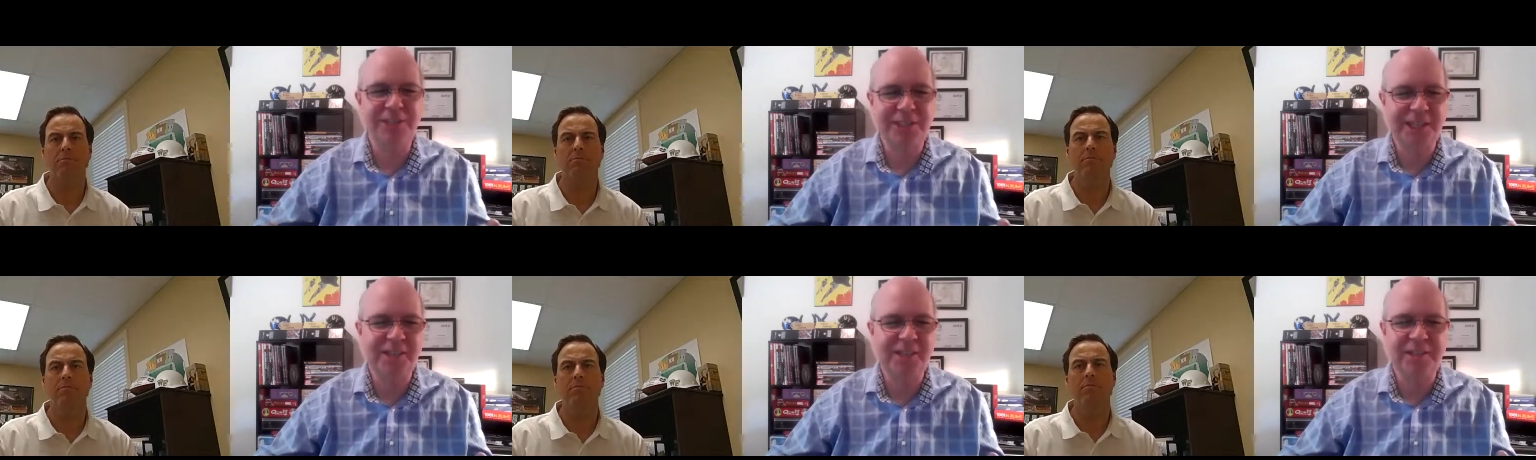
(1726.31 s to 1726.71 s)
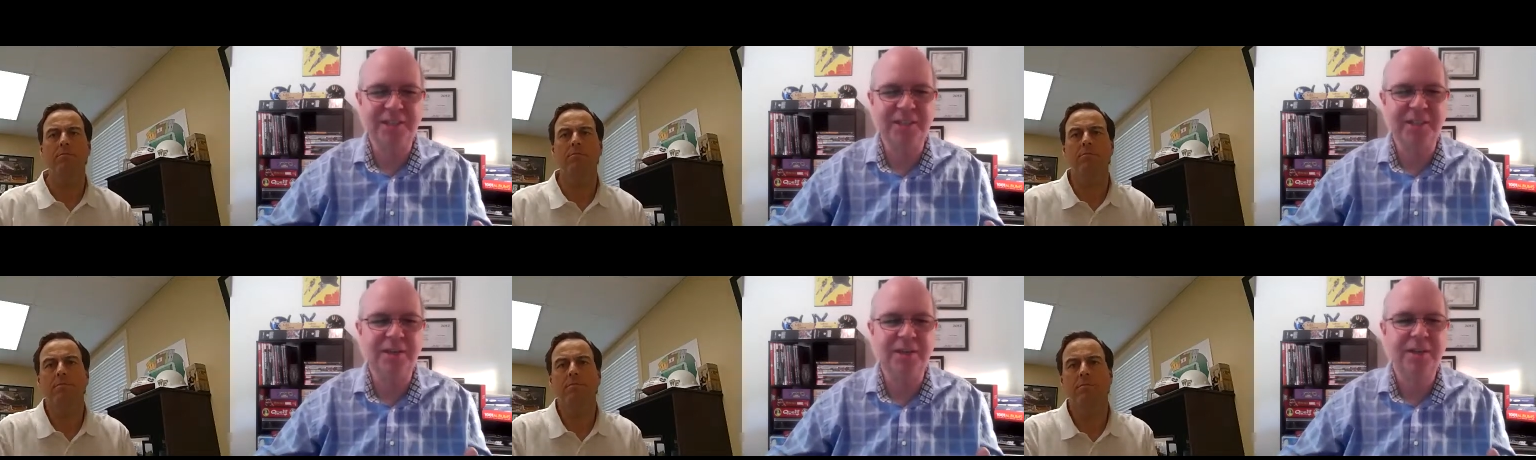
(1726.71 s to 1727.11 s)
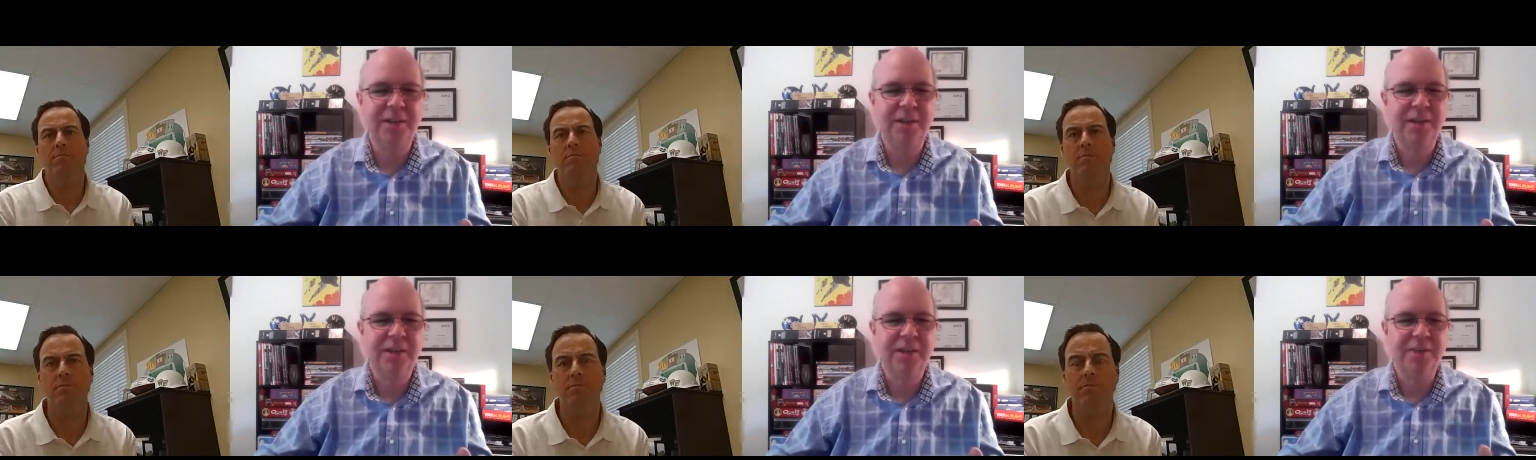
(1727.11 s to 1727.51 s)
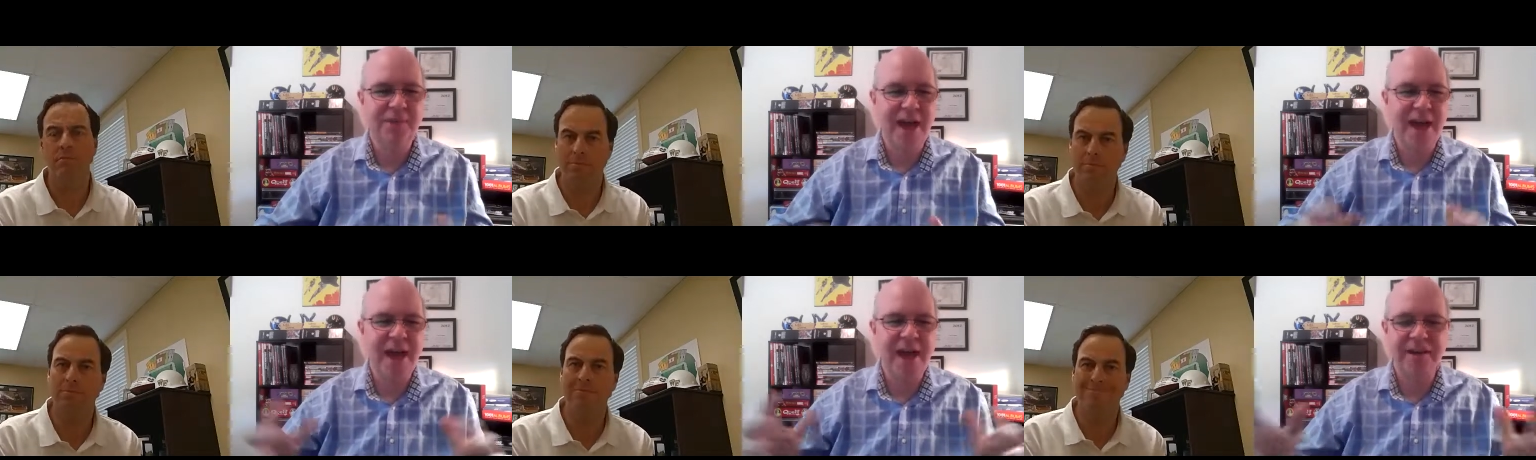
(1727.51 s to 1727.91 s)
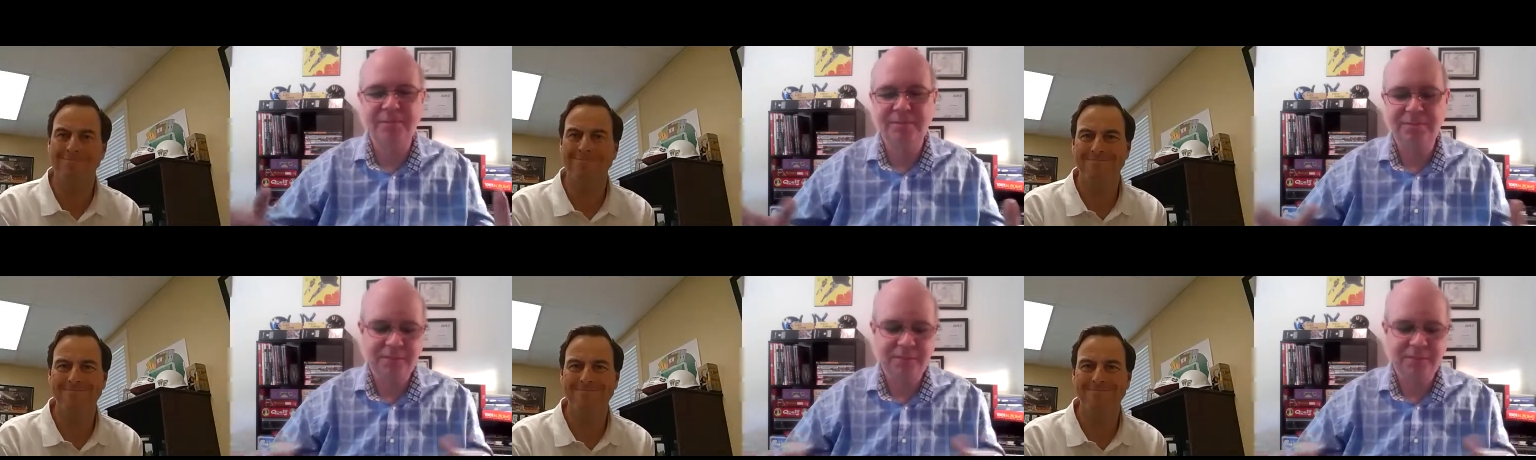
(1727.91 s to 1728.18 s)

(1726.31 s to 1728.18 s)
Speaker 1: season that